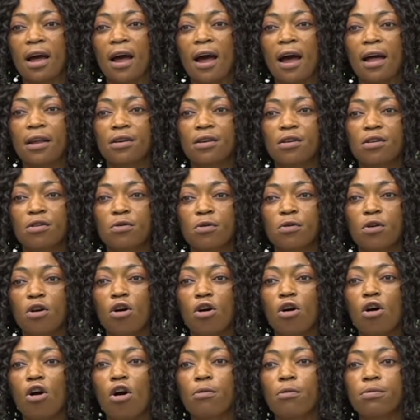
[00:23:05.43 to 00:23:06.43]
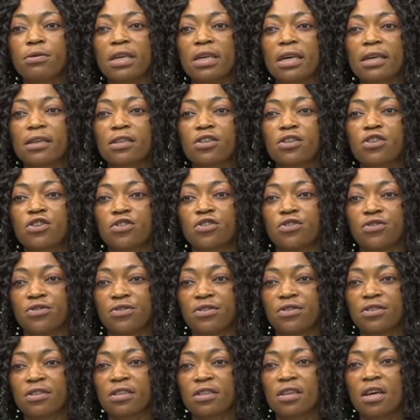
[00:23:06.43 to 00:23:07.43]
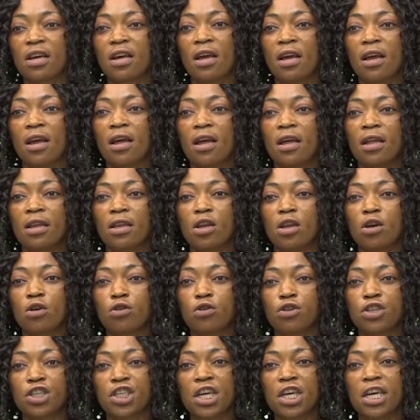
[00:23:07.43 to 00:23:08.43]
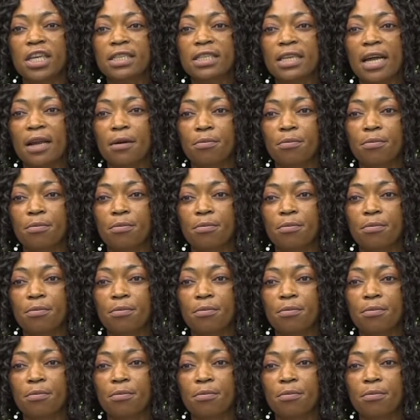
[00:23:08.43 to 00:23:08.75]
handle objections, negotiate